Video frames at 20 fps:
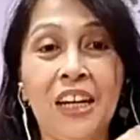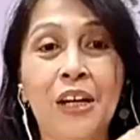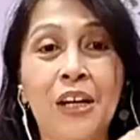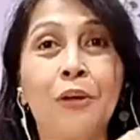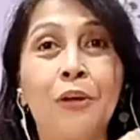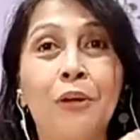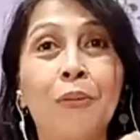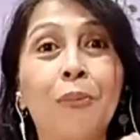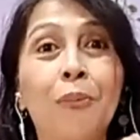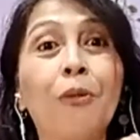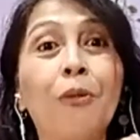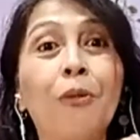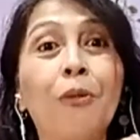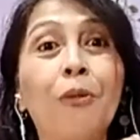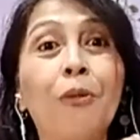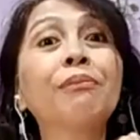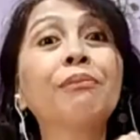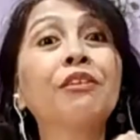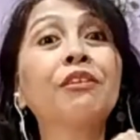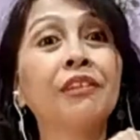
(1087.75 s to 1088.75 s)
who brought
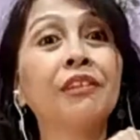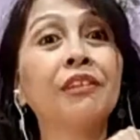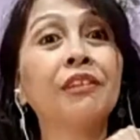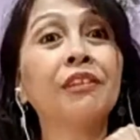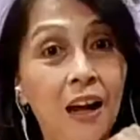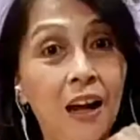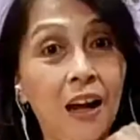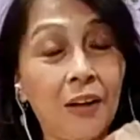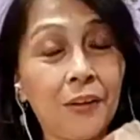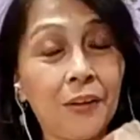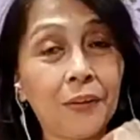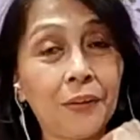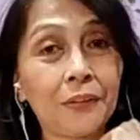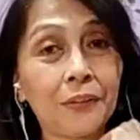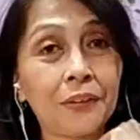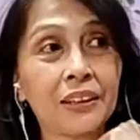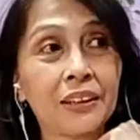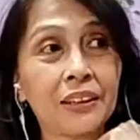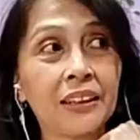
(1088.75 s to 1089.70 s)
me to their house,